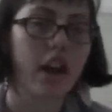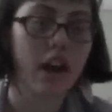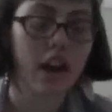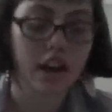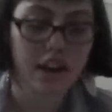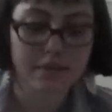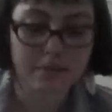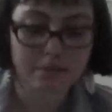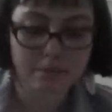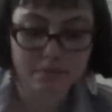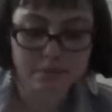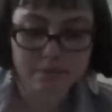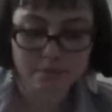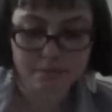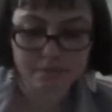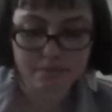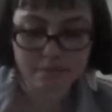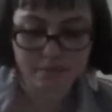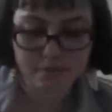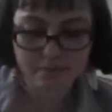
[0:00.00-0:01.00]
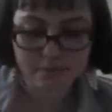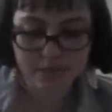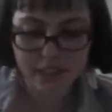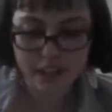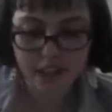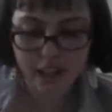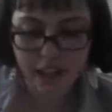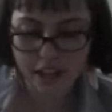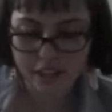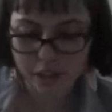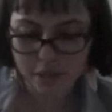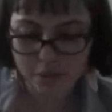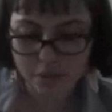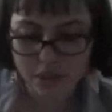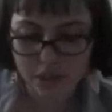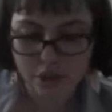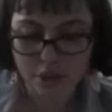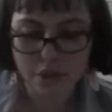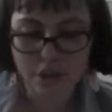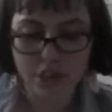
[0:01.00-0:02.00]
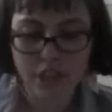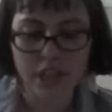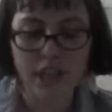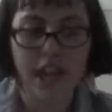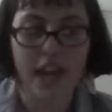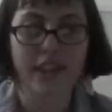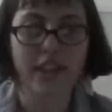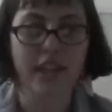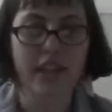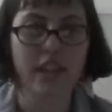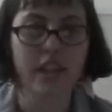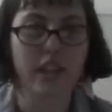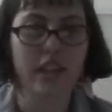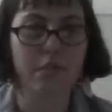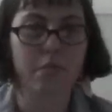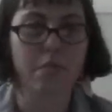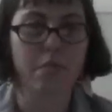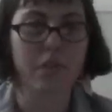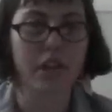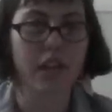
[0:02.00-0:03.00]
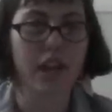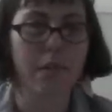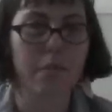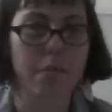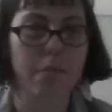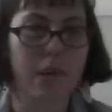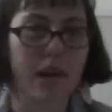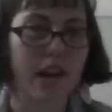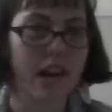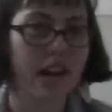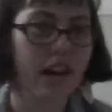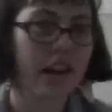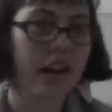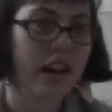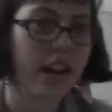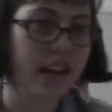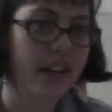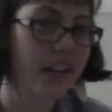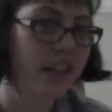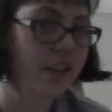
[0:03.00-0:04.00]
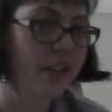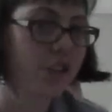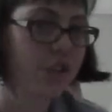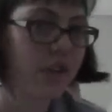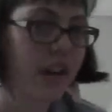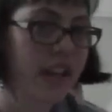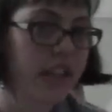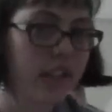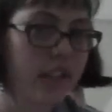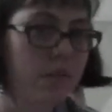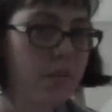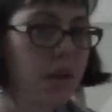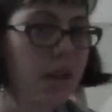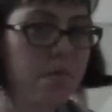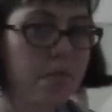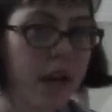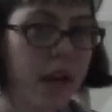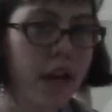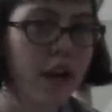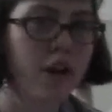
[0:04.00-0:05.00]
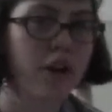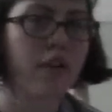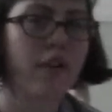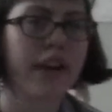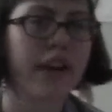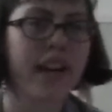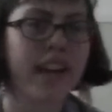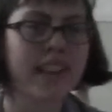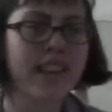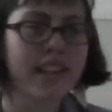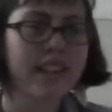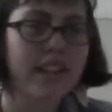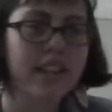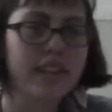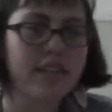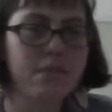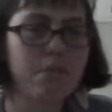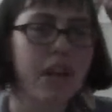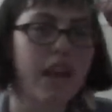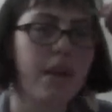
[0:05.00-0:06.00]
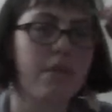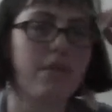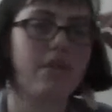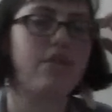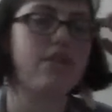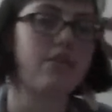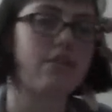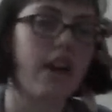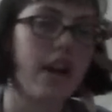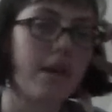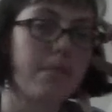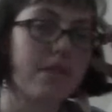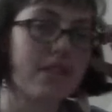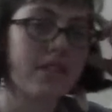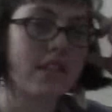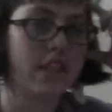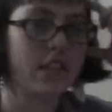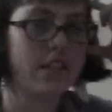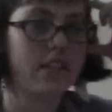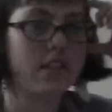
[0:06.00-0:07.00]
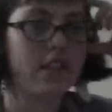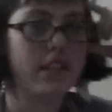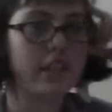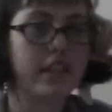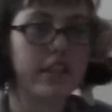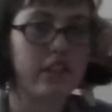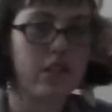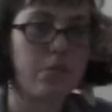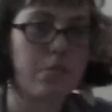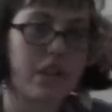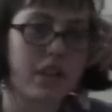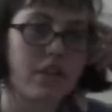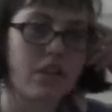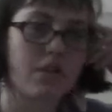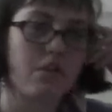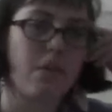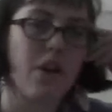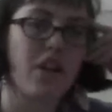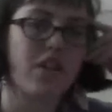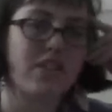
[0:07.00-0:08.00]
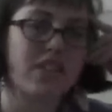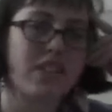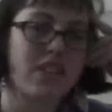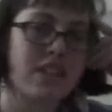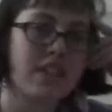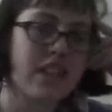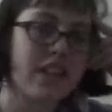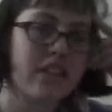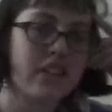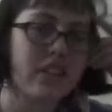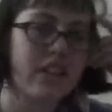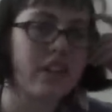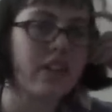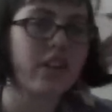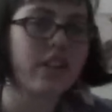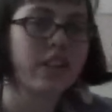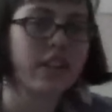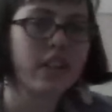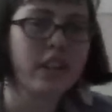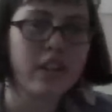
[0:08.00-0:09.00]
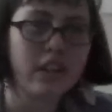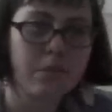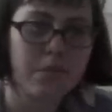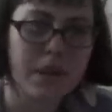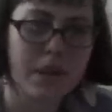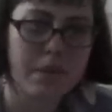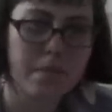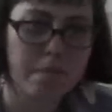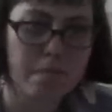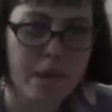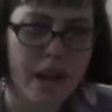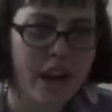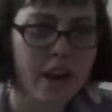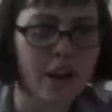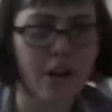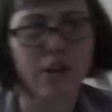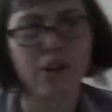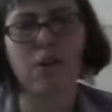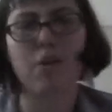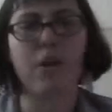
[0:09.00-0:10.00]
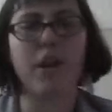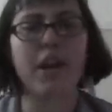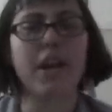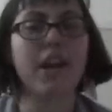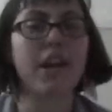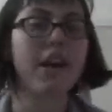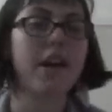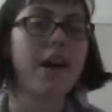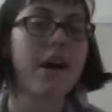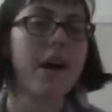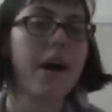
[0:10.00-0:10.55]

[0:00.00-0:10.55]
I thought it was interesting how they didn't bring up a trait as being paranoid. I think that's what I would describe as 6 a little bit as well, is that they're a little bit paranoid.